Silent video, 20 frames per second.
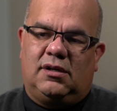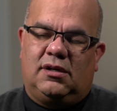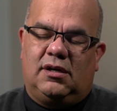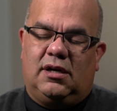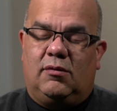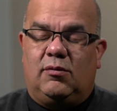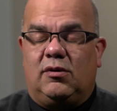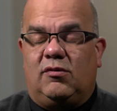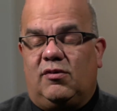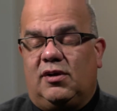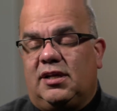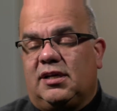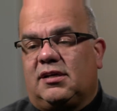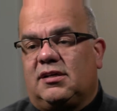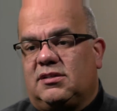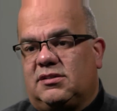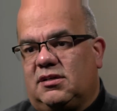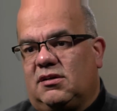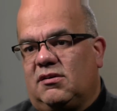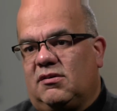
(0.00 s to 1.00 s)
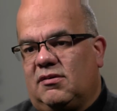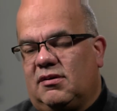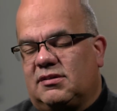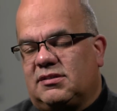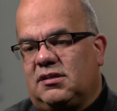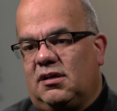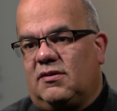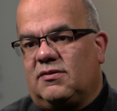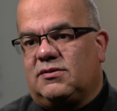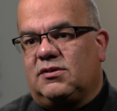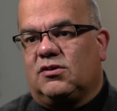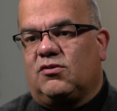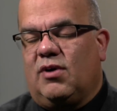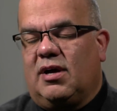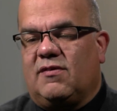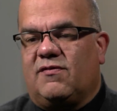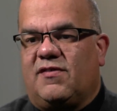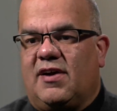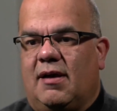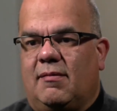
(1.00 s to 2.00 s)
and we really consider ourselves a
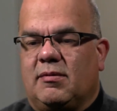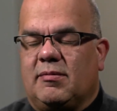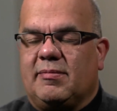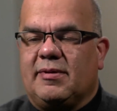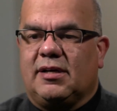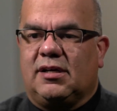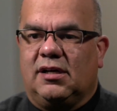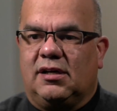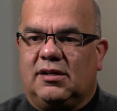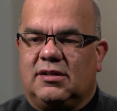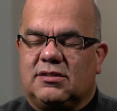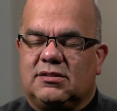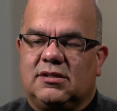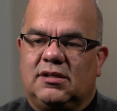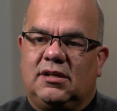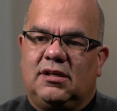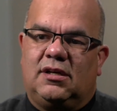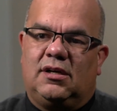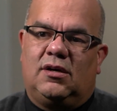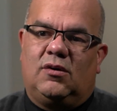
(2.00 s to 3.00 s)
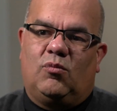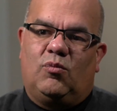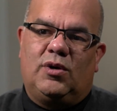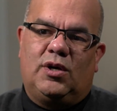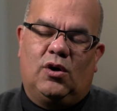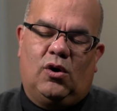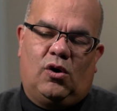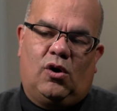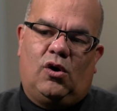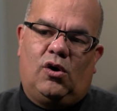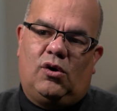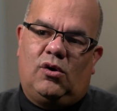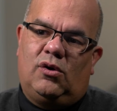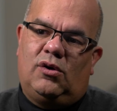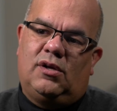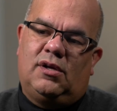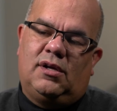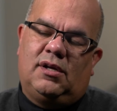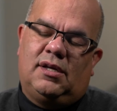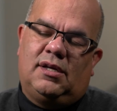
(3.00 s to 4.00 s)
great family because we all
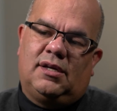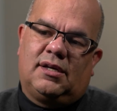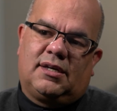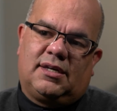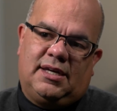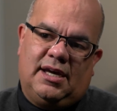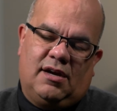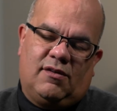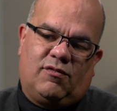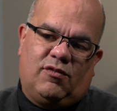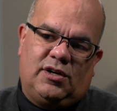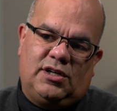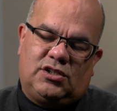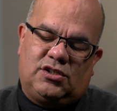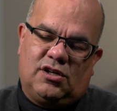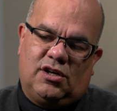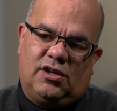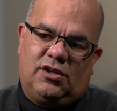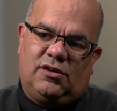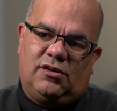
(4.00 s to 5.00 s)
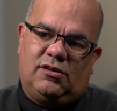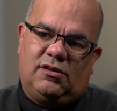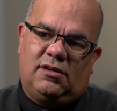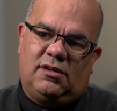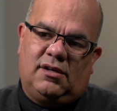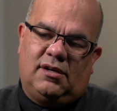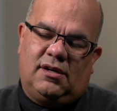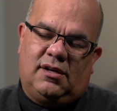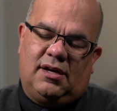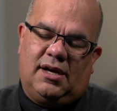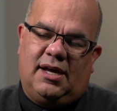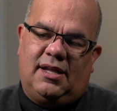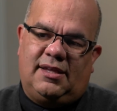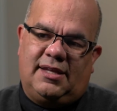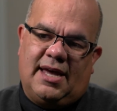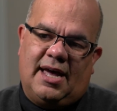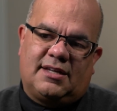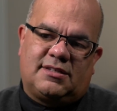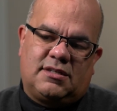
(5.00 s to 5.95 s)
care for each other, and that